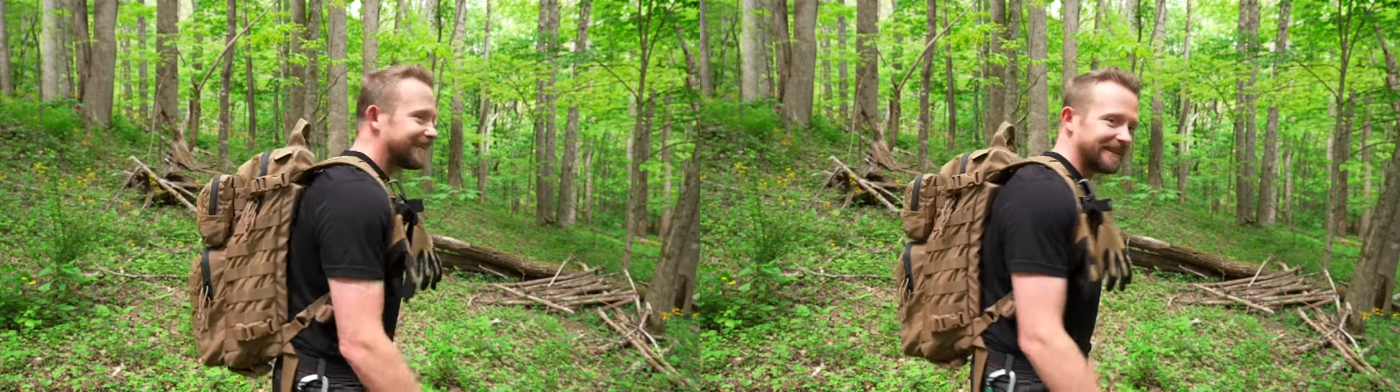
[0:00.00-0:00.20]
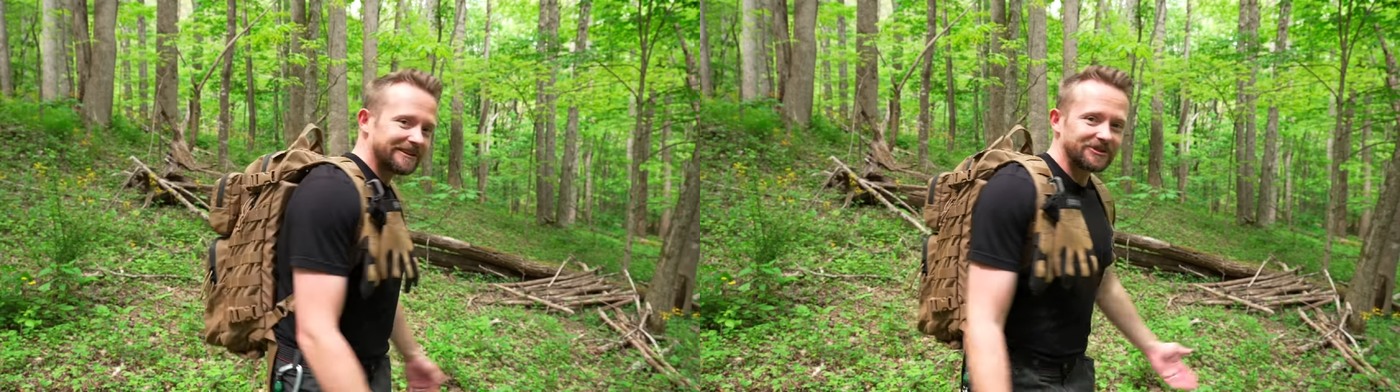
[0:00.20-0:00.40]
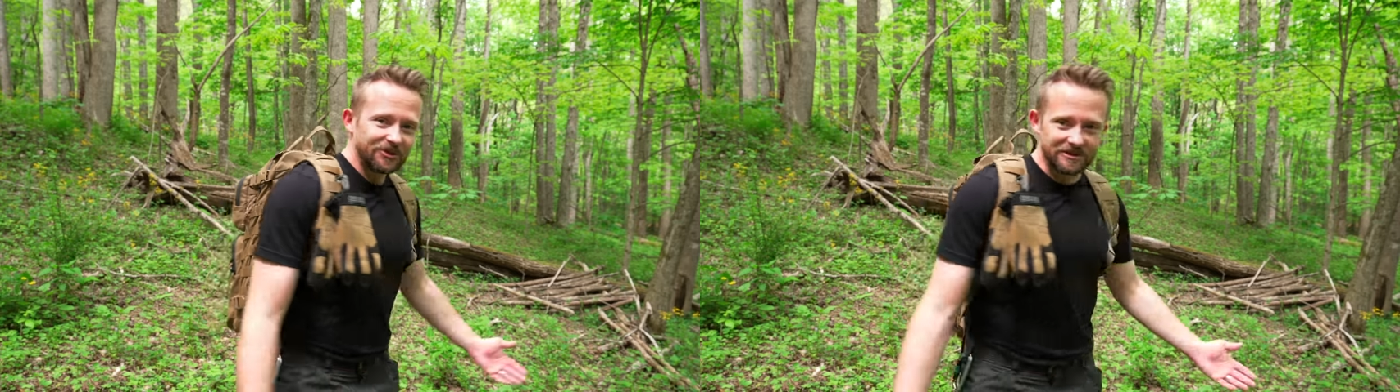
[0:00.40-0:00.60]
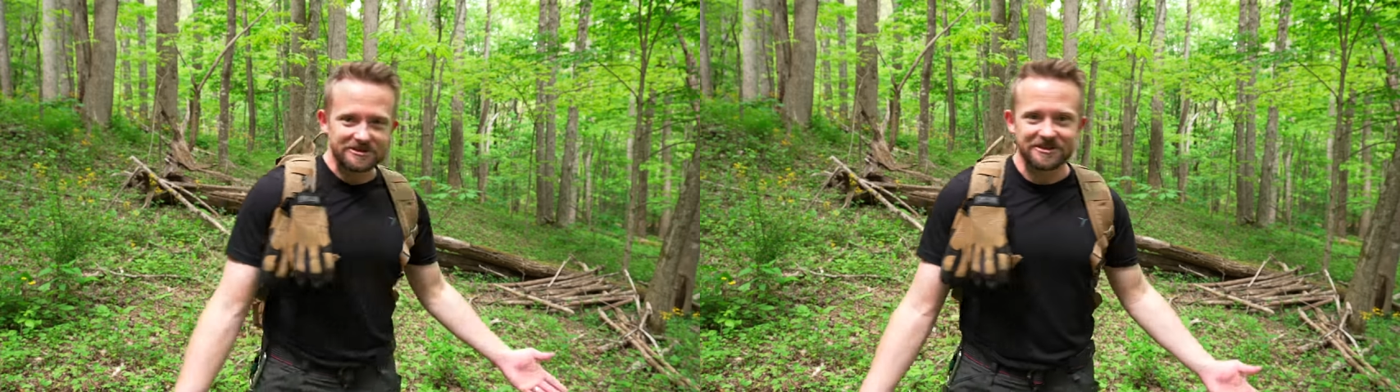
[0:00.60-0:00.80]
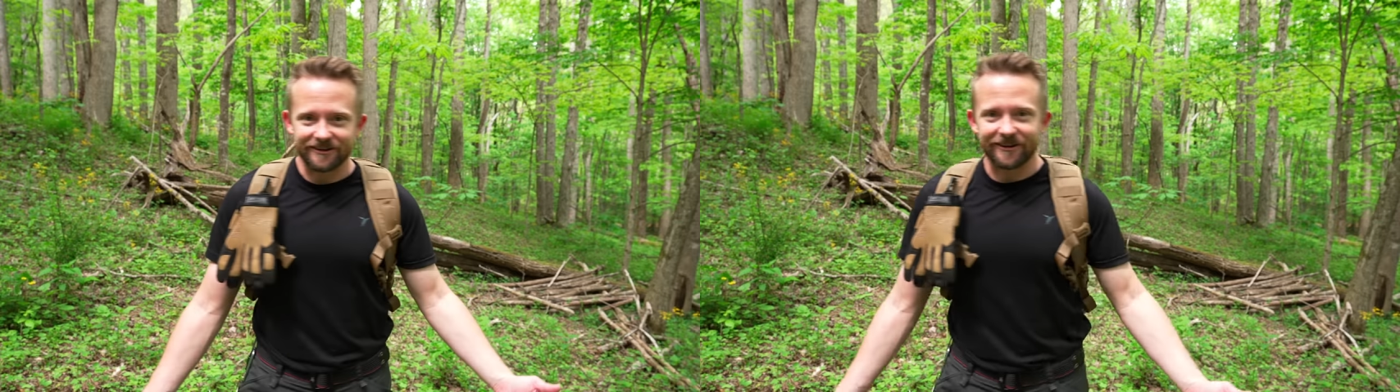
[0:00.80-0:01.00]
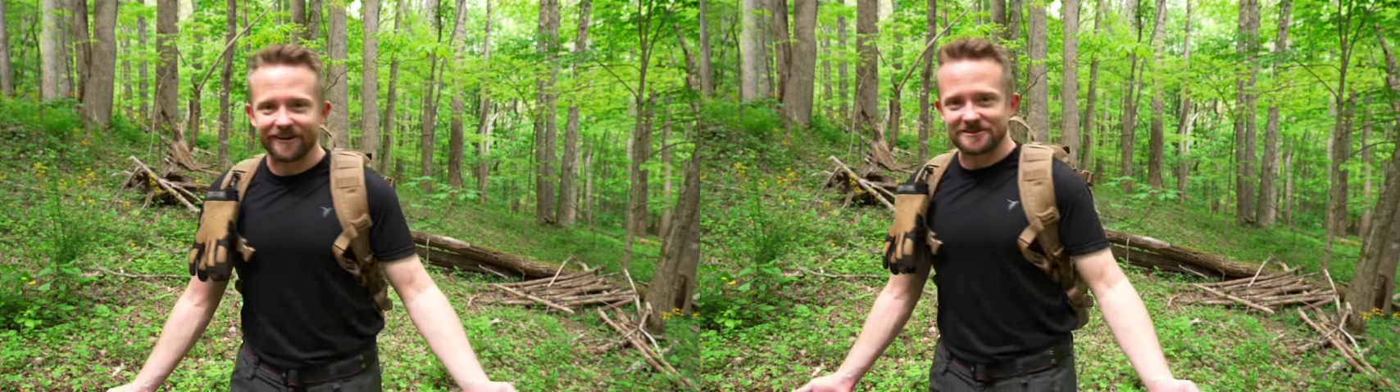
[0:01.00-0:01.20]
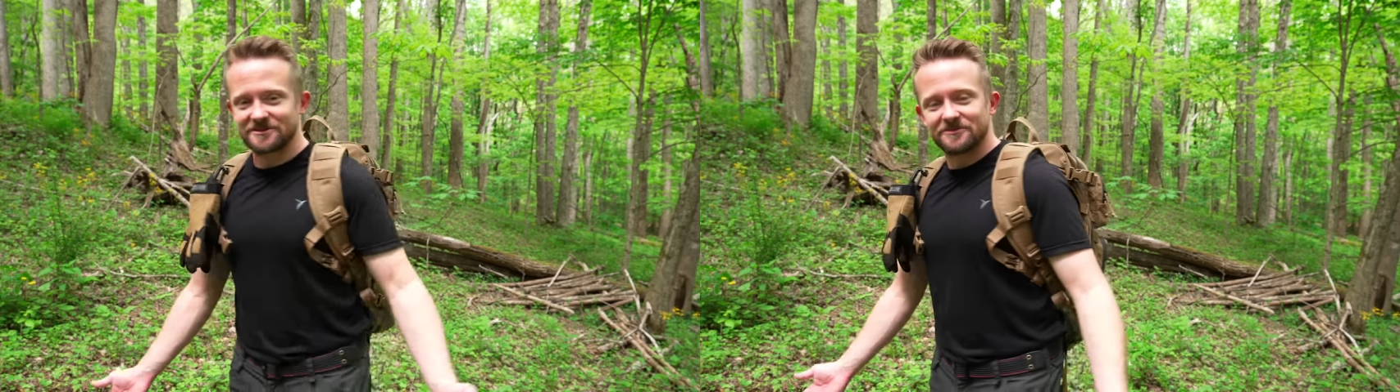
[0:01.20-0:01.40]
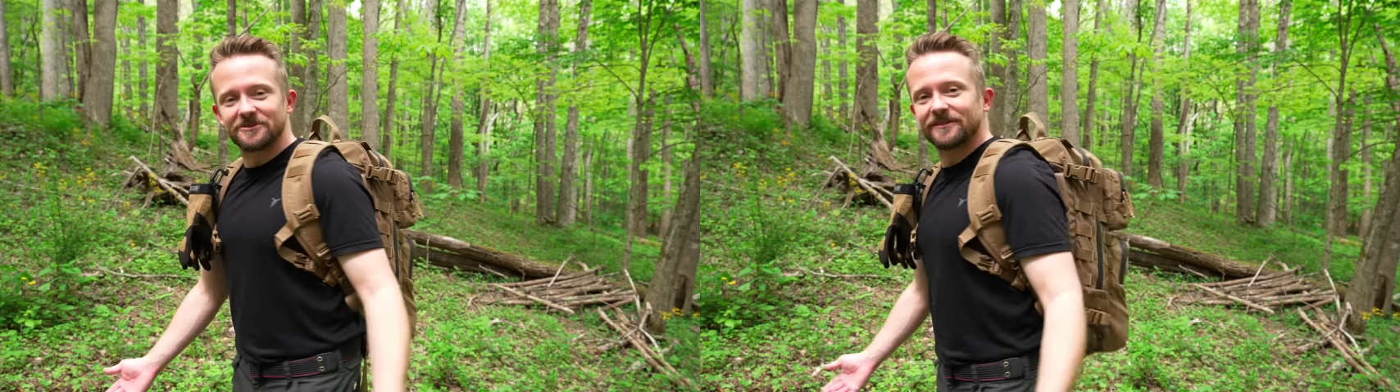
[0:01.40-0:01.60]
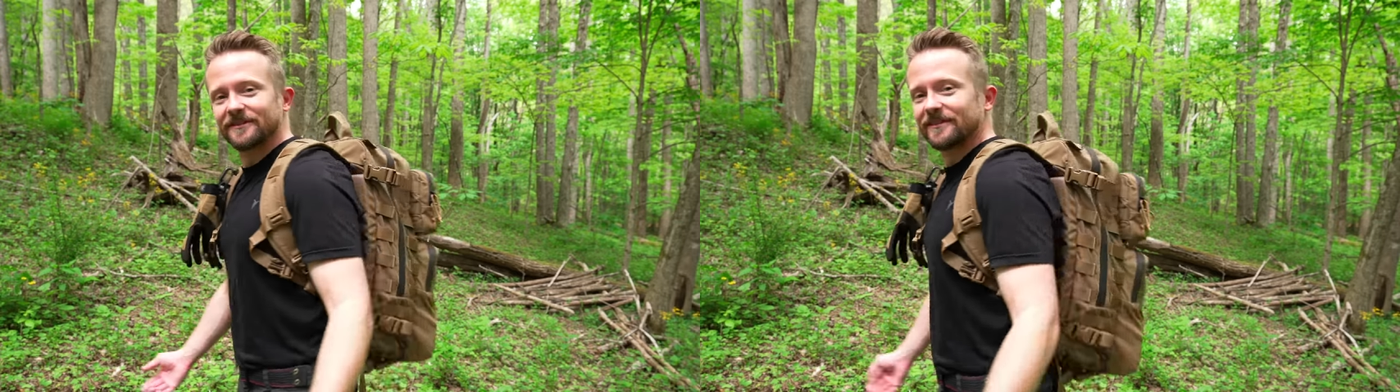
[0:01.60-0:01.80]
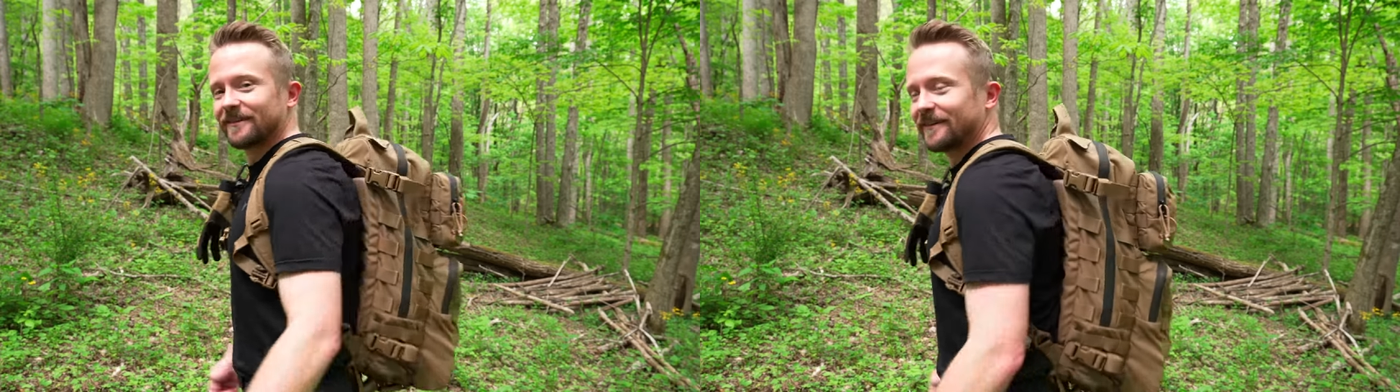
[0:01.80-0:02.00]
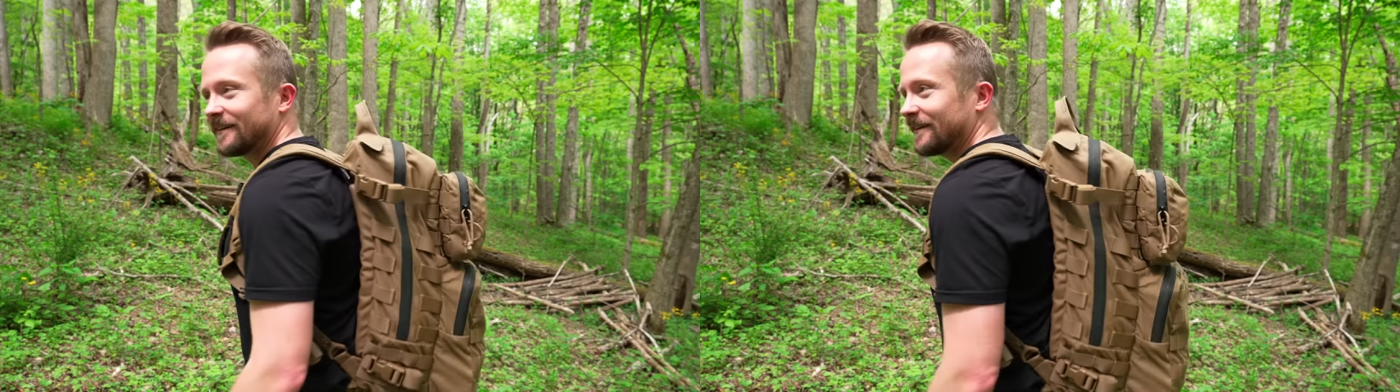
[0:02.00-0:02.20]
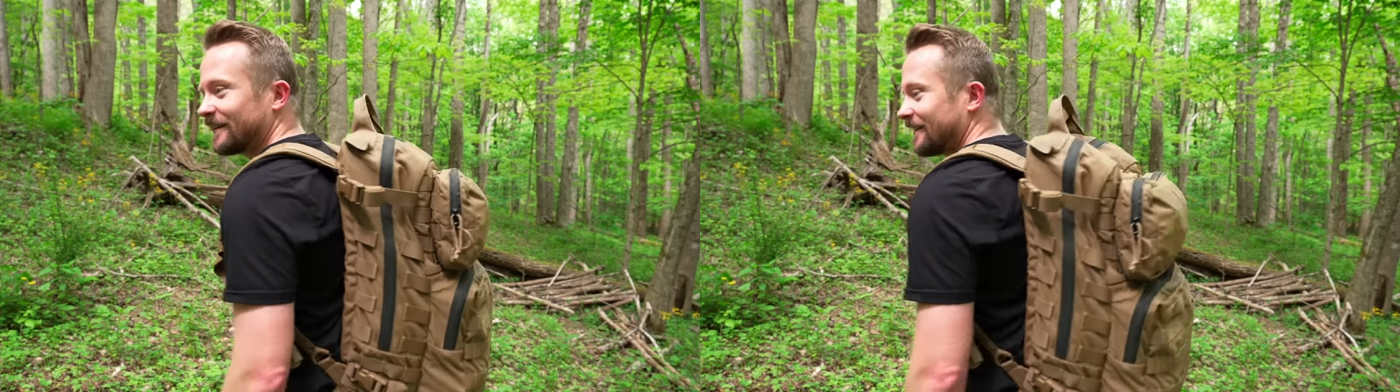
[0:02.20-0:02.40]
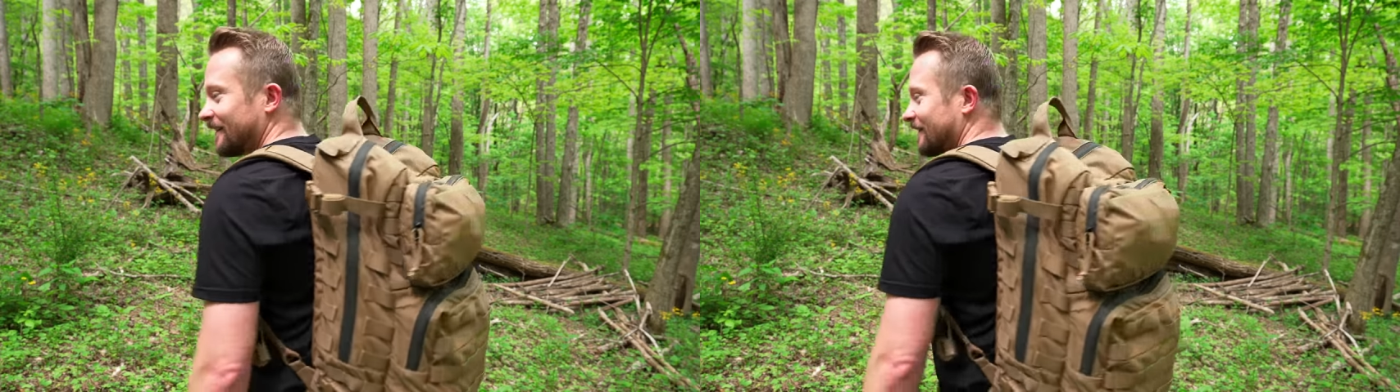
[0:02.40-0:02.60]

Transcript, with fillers: It looks awesome. And in truth, this